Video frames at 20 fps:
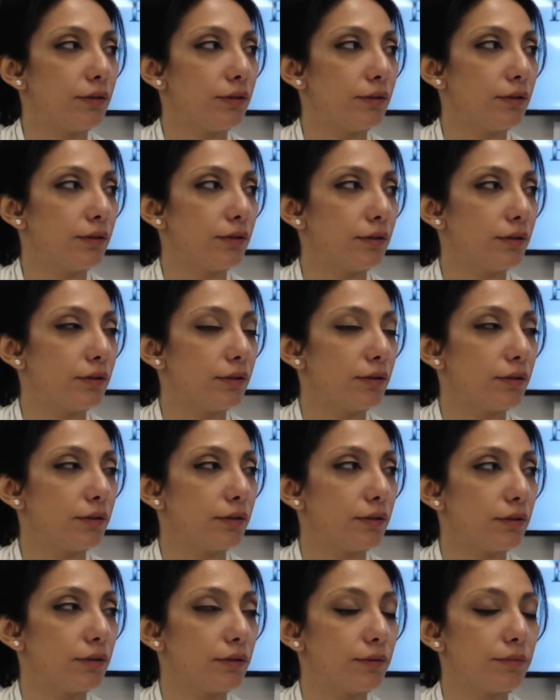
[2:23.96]

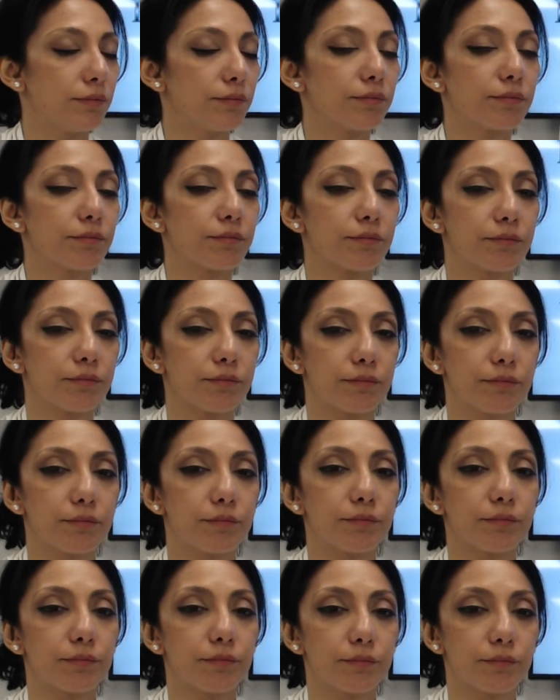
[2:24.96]

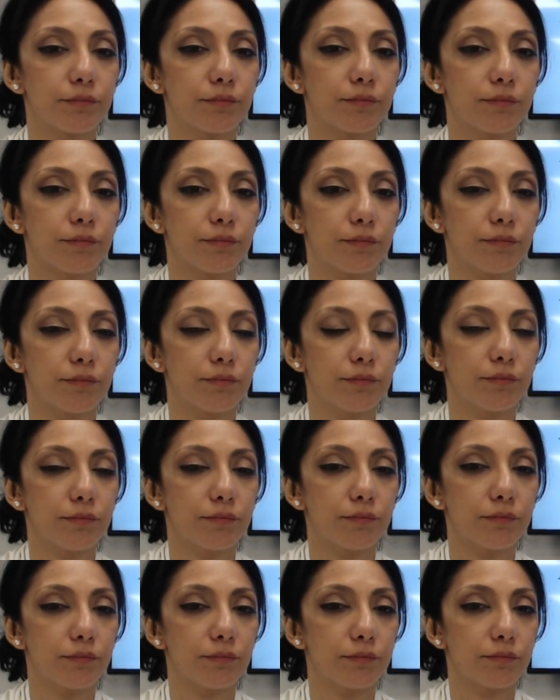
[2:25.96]

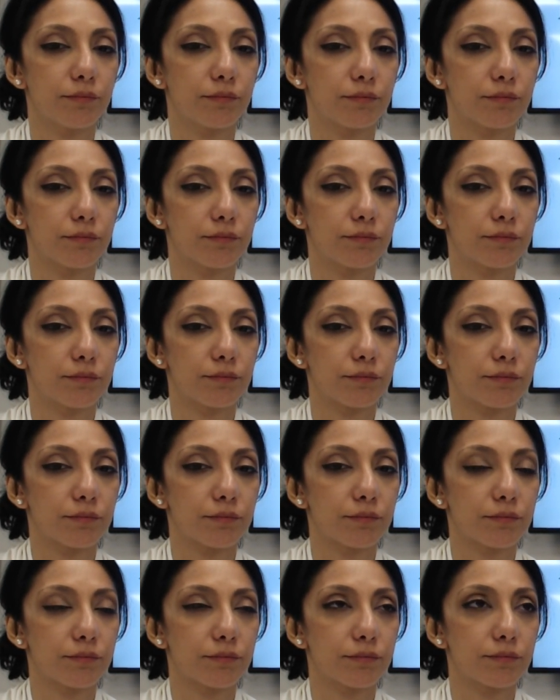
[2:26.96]

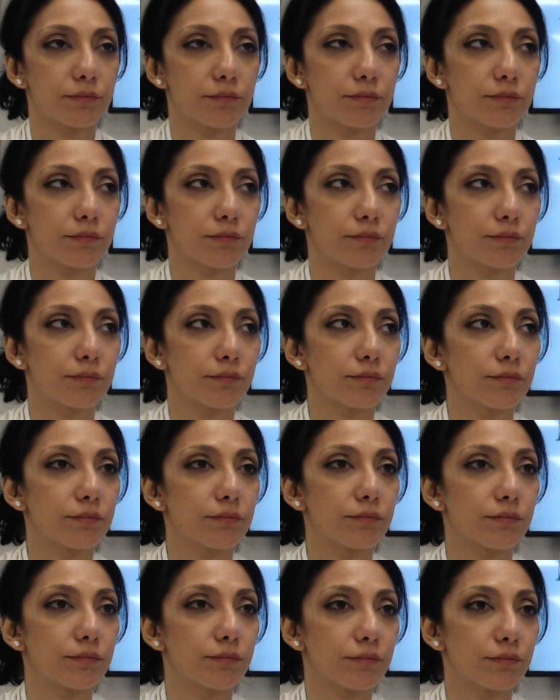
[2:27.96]

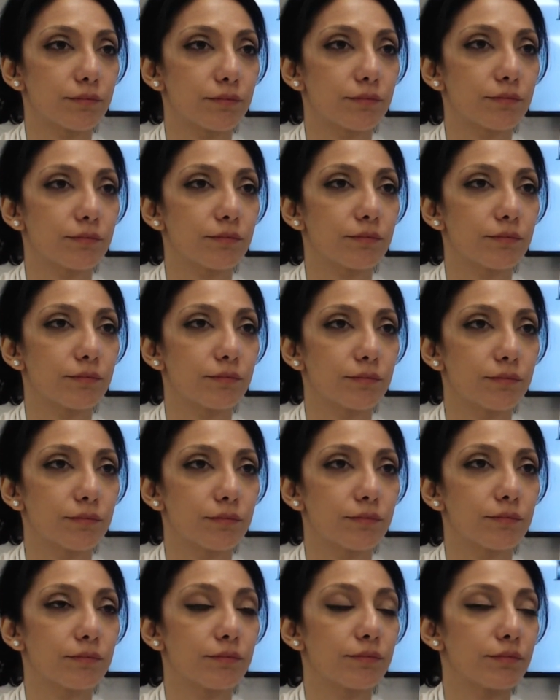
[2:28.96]

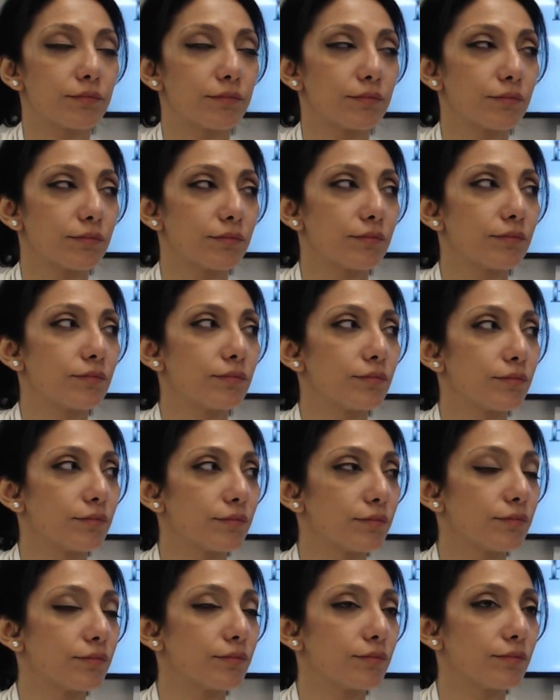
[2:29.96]

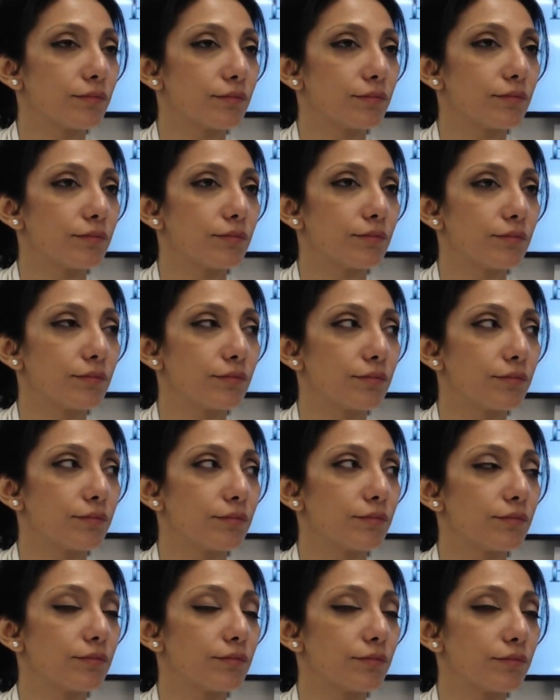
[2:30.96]
No words are spoken by the person on screen.